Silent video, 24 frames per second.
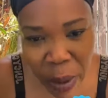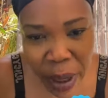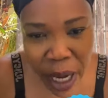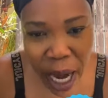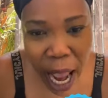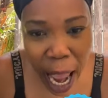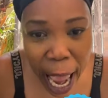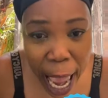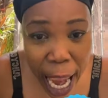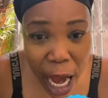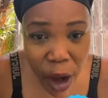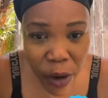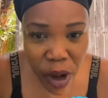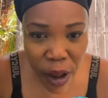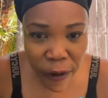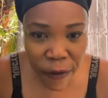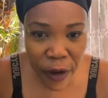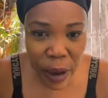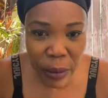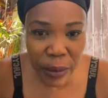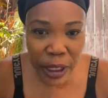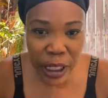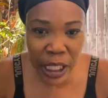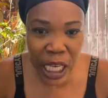Them in an I R
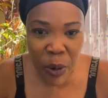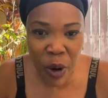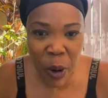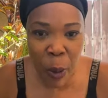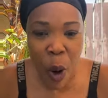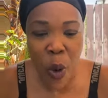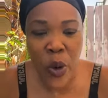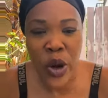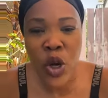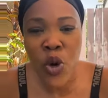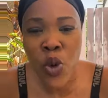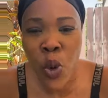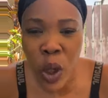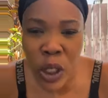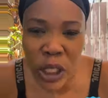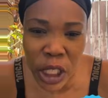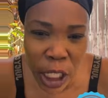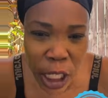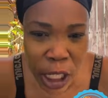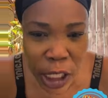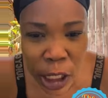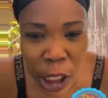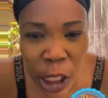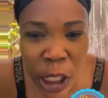F M C M, but we know
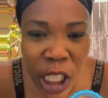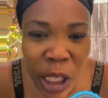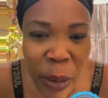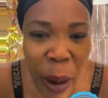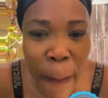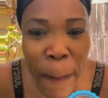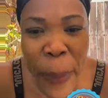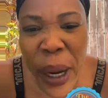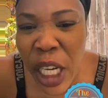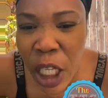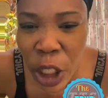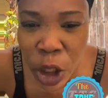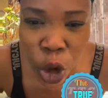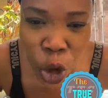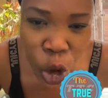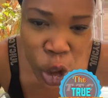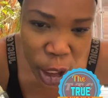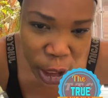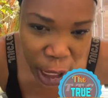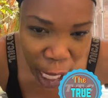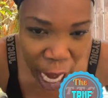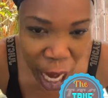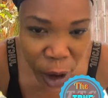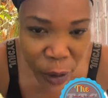so the system a
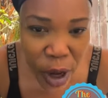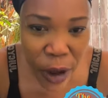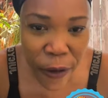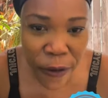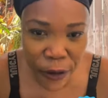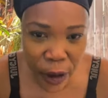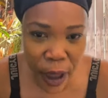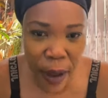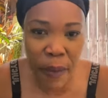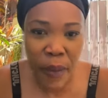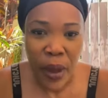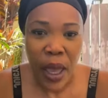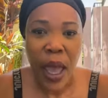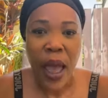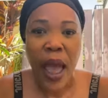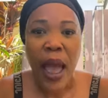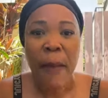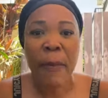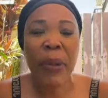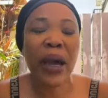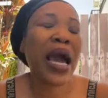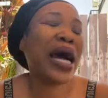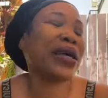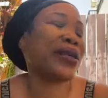penetrate I R F M
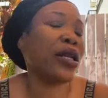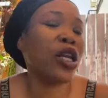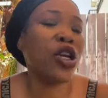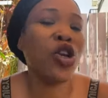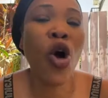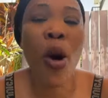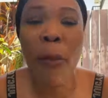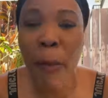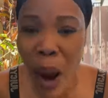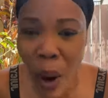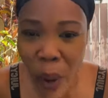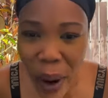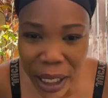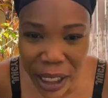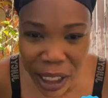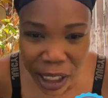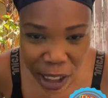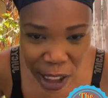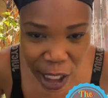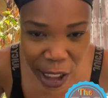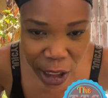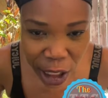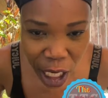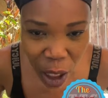because of the number one
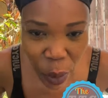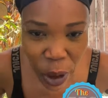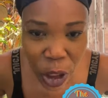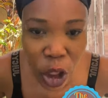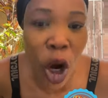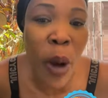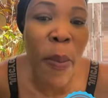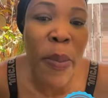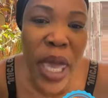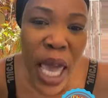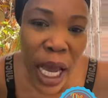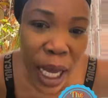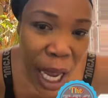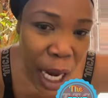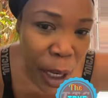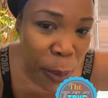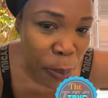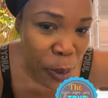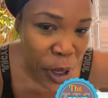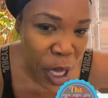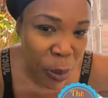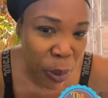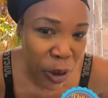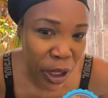station where
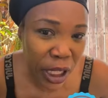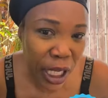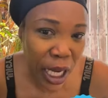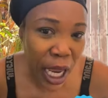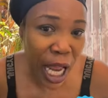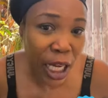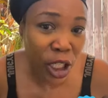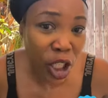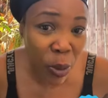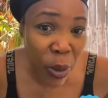Jamaican people say.